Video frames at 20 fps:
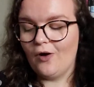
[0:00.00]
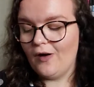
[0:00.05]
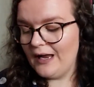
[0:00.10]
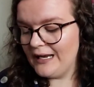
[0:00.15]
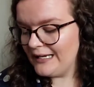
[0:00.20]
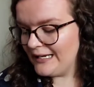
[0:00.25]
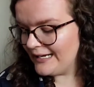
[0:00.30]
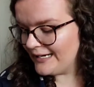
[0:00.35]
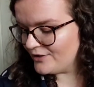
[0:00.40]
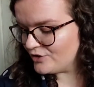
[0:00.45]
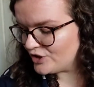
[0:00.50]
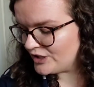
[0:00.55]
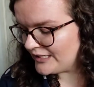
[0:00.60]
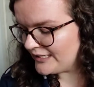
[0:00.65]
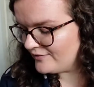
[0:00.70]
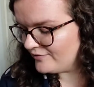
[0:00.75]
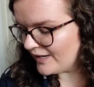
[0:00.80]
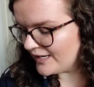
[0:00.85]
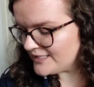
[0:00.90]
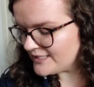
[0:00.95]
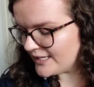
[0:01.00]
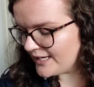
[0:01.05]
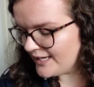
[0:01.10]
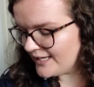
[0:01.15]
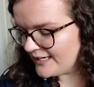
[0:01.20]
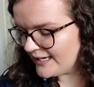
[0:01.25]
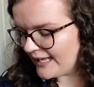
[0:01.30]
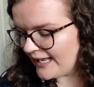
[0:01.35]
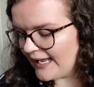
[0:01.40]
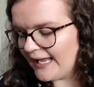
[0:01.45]
I literally read
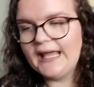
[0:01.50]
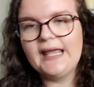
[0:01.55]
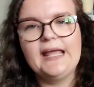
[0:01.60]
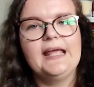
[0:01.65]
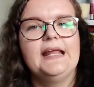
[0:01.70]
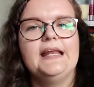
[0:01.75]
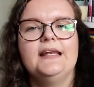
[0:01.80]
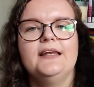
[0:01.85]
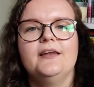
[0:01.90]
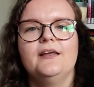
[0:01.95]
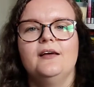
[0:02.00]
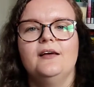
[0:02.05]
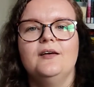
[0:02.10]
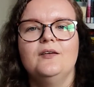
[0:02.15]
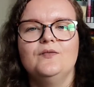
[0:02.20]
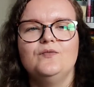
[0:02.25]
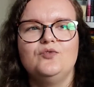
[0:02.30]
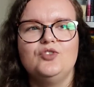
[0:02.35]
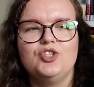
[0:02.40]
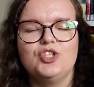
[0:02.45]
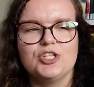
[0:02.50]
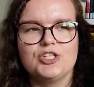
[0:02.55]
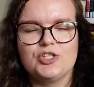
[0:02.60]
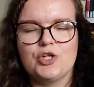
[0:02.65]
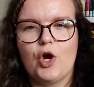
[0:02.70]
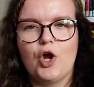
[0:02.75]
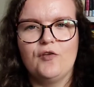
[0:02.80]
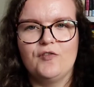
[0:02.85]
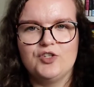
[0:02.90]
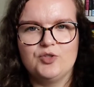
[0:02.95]
it in just
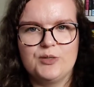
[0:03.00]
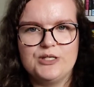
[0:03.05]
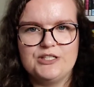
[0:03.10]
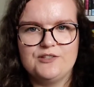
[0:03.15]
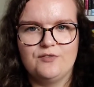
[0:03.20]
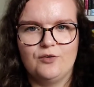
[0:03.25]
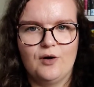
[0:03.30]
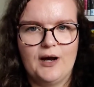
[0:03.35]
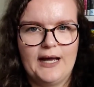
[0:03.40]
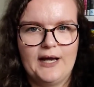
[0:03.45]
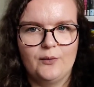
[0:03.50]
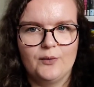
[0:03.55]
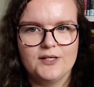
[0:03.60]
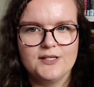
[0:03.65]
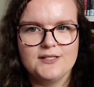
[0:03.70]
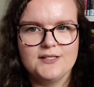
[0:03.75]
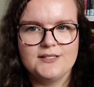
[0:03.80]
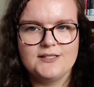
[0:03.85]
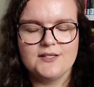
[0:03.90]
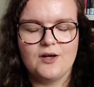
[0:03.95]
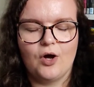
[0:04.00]
over 24 hours.